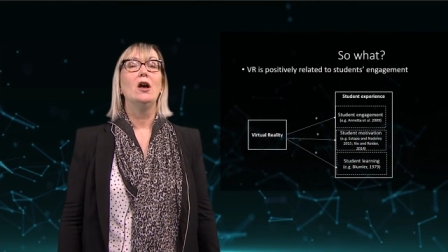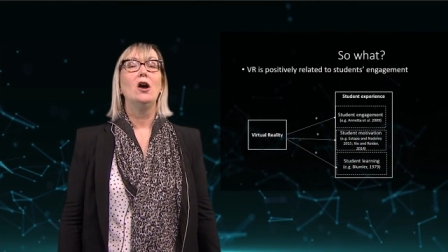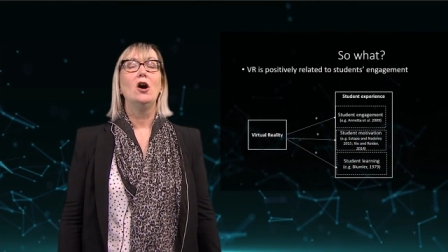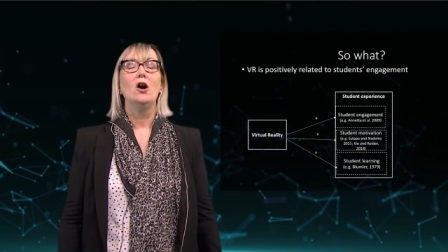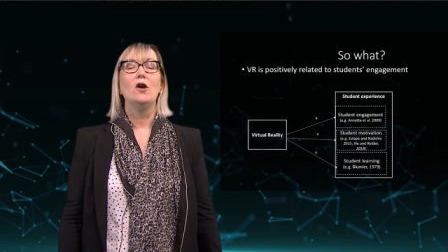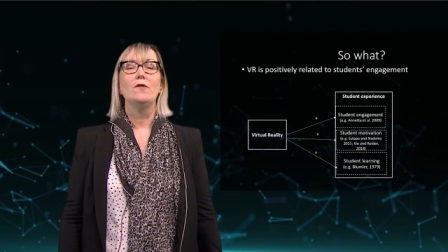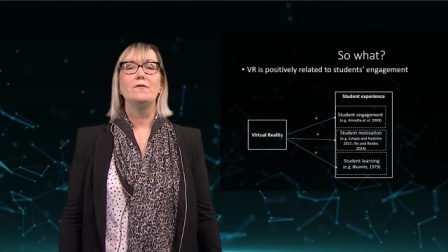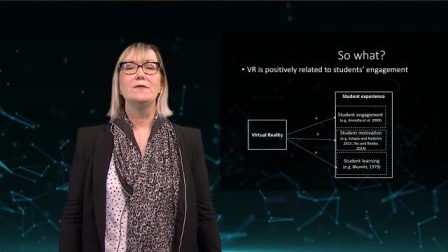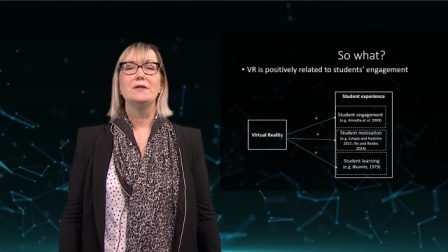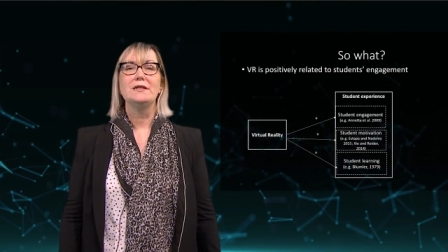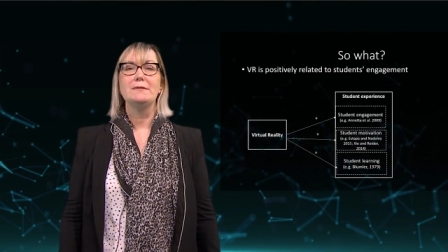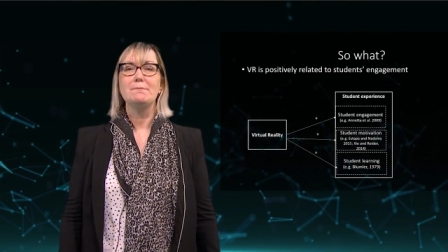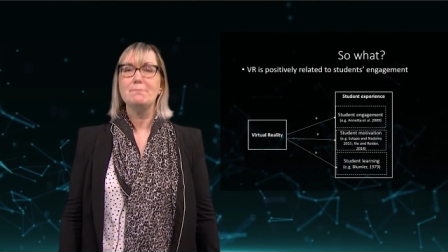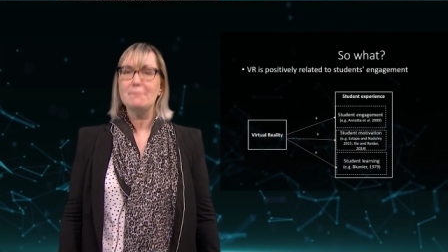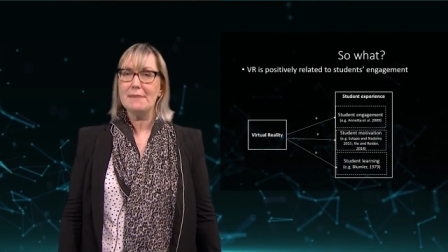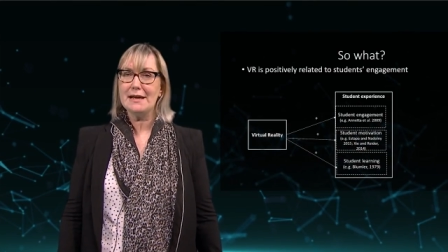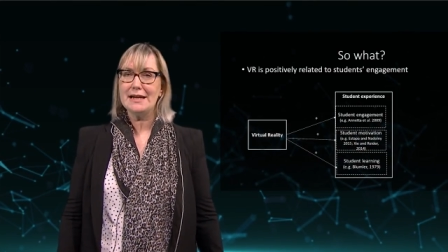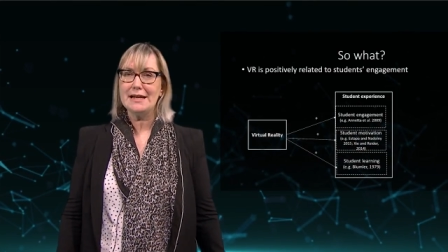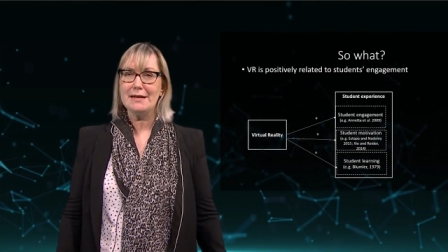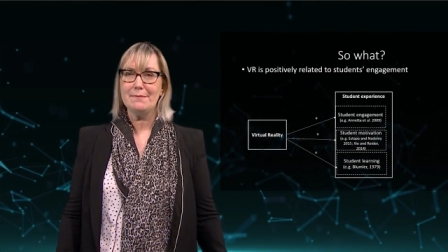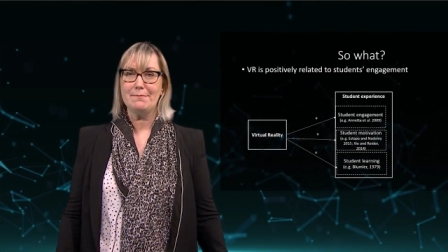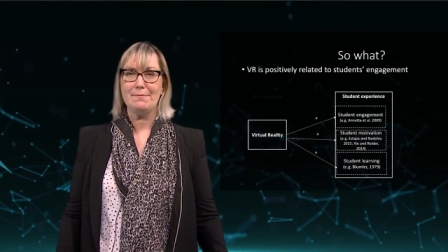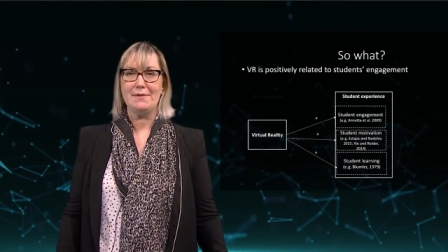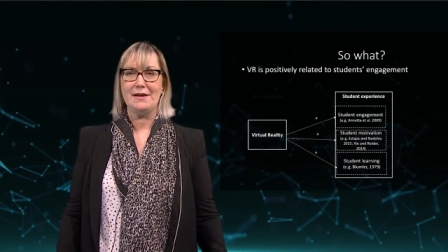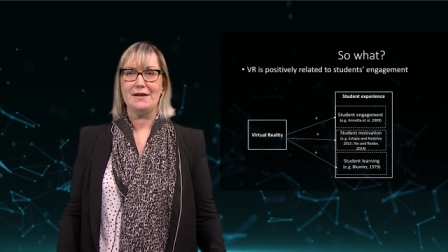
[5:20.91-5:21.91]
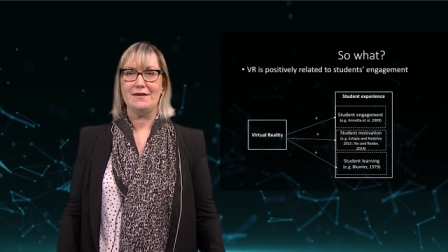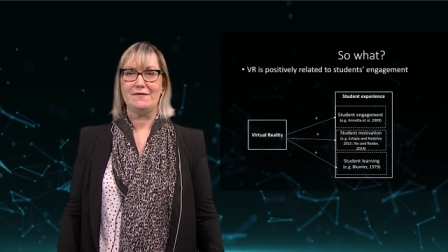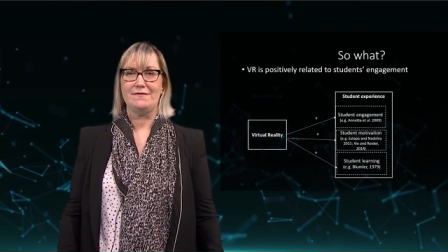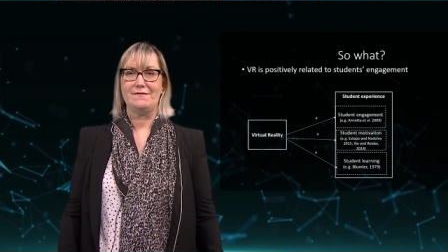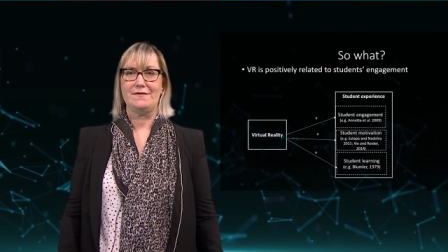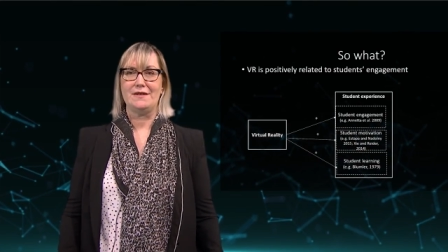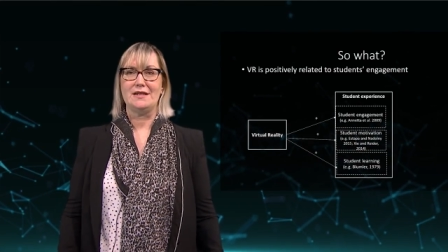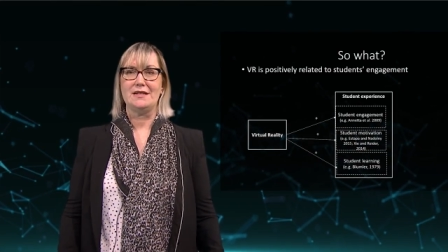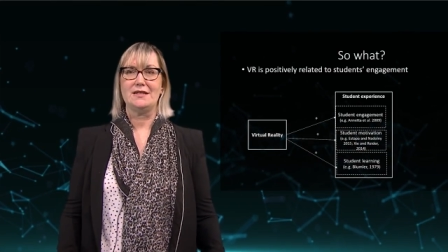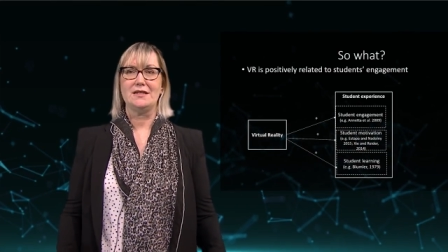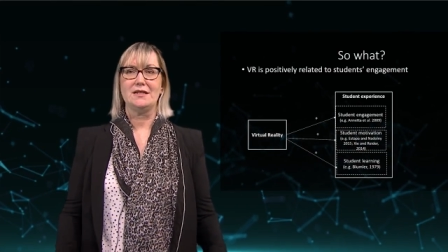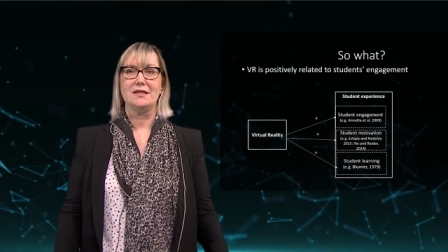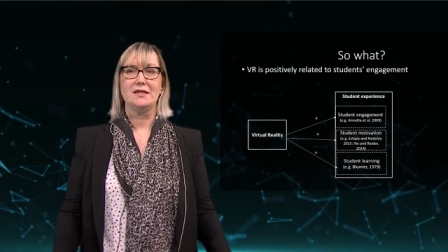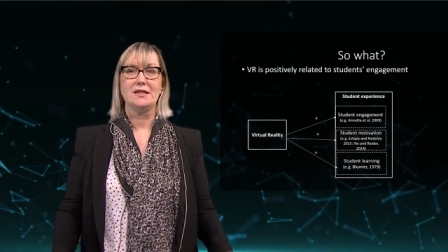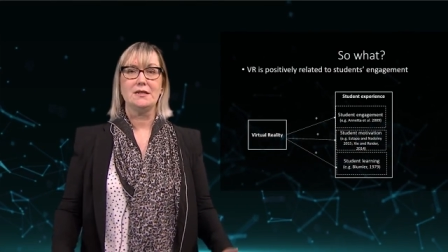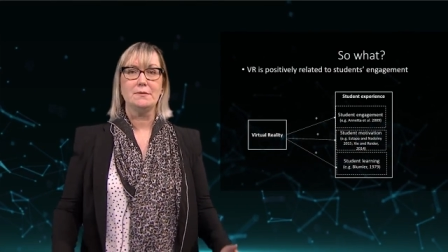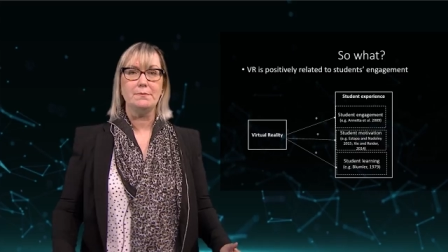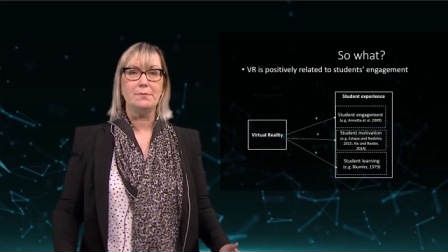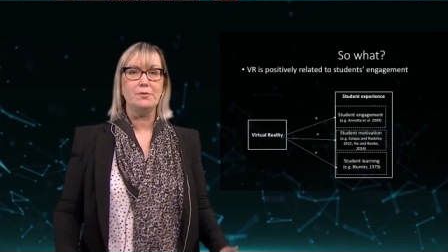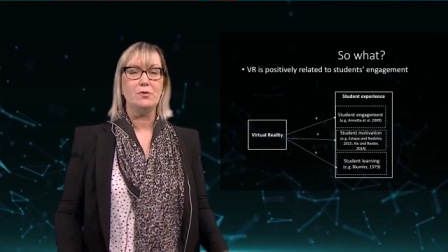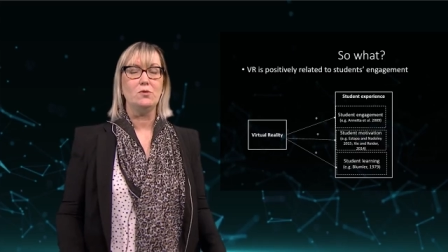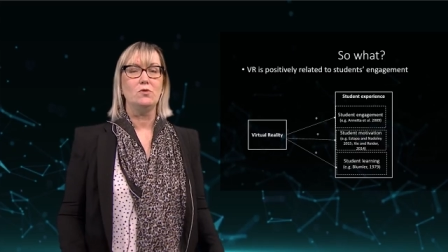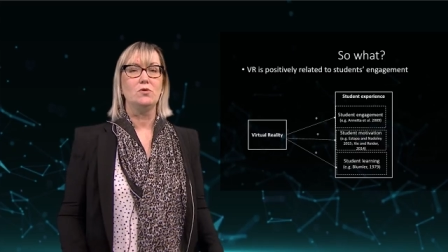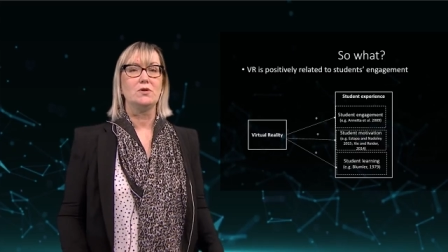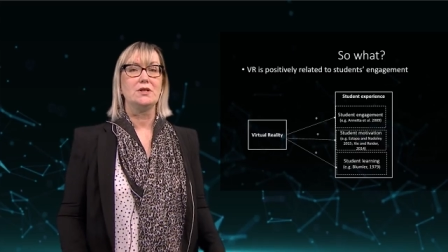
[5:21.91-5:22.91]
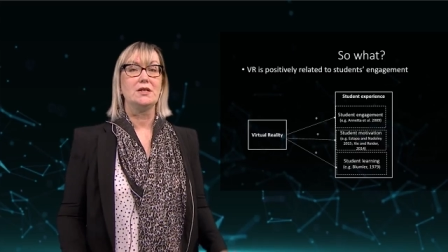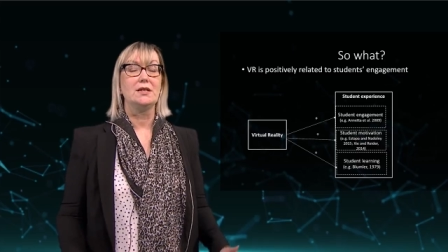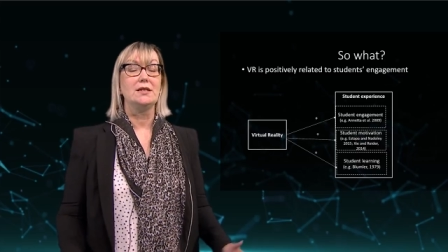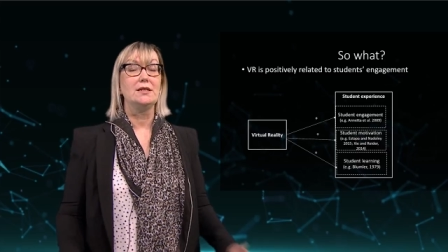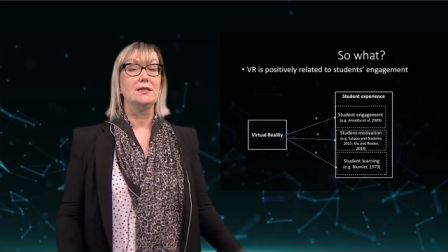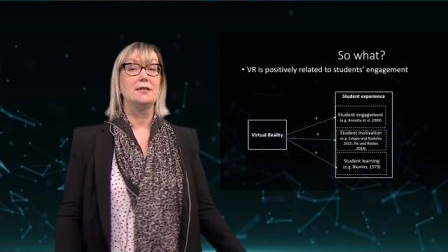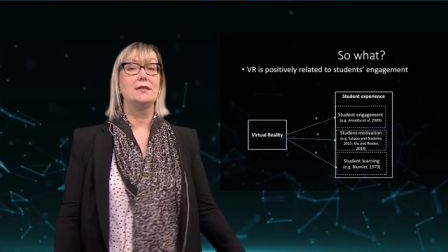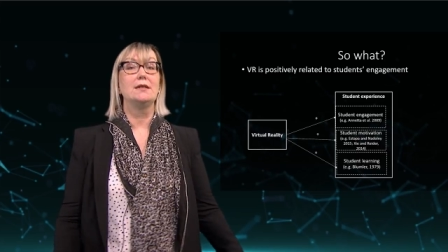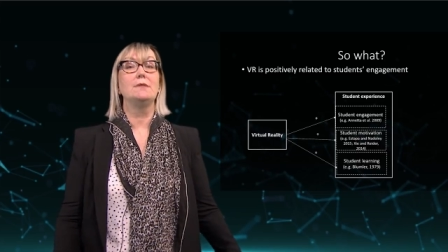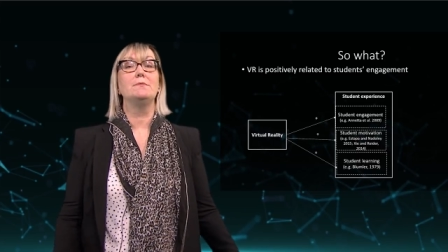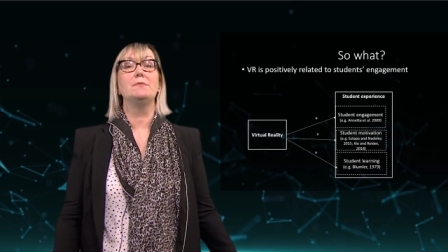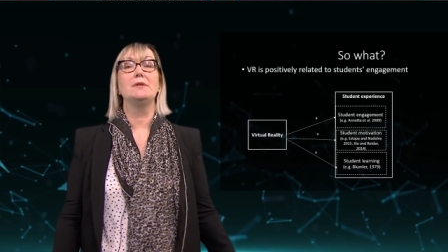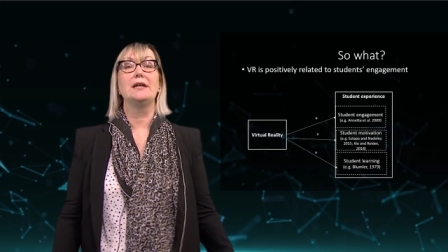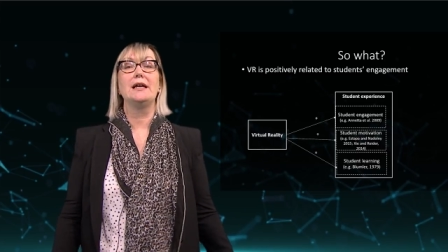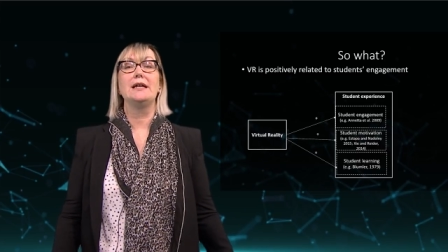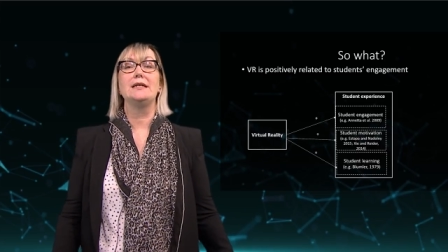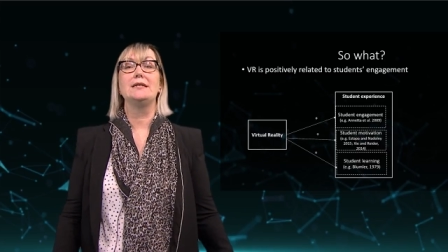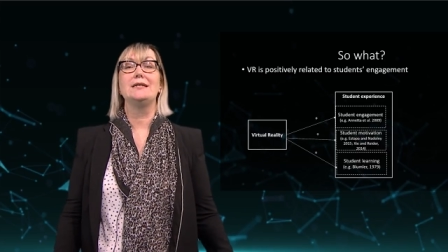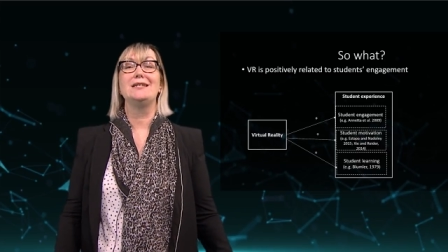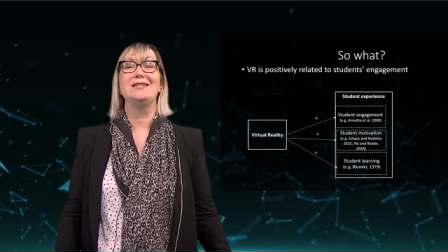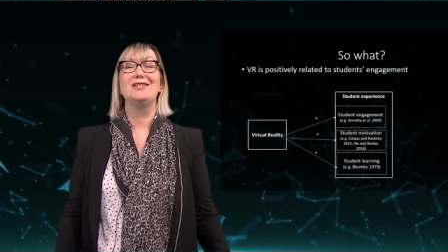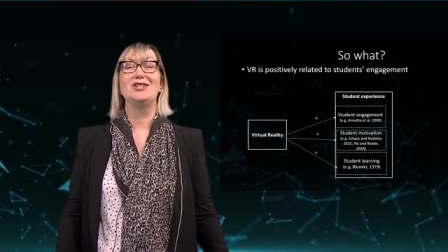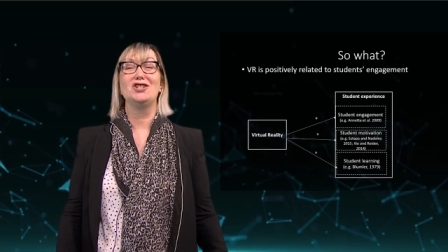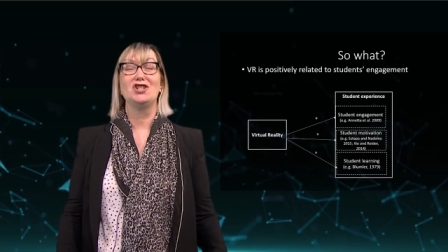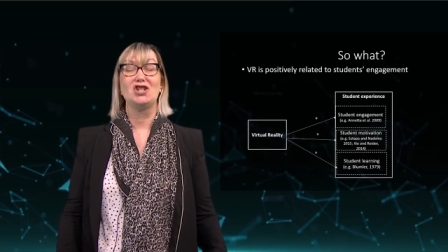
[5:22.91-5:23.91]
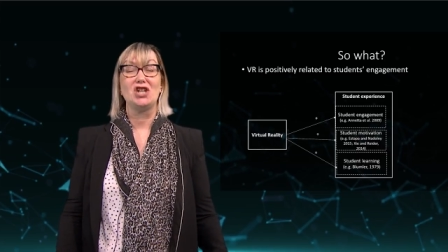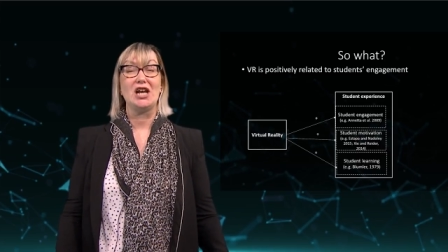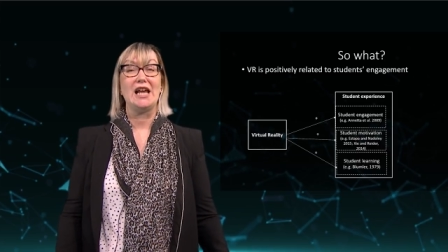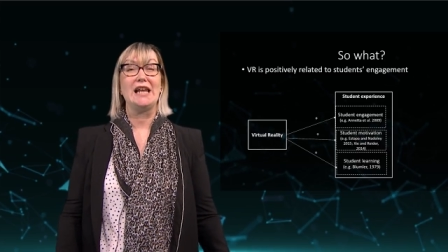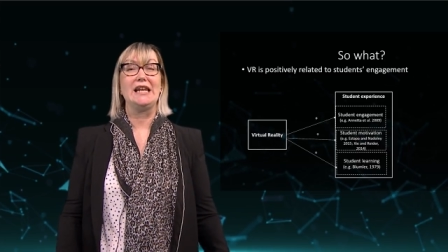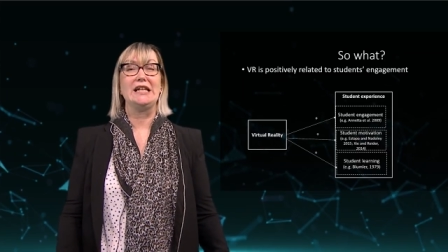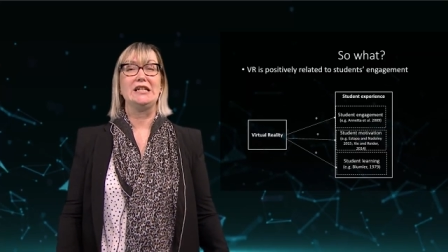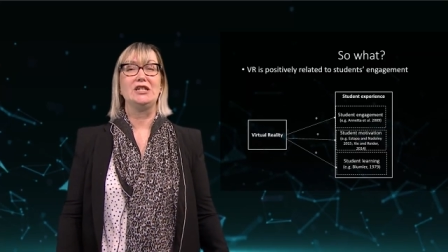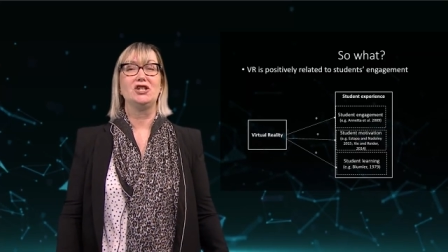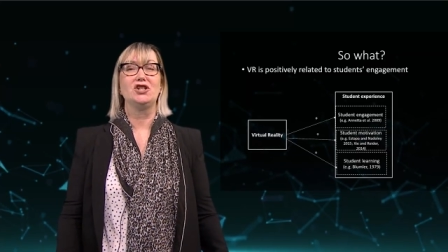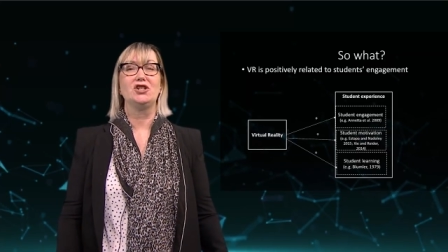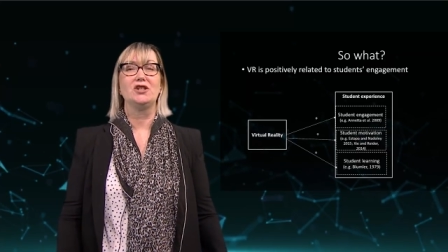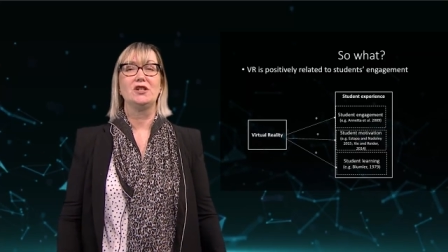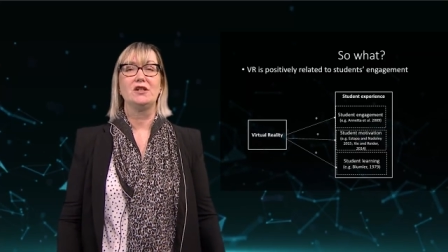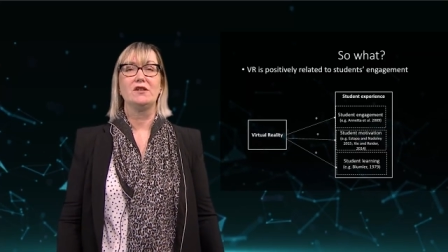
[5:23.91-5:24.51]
offers many benefits that support and in some cases challenge the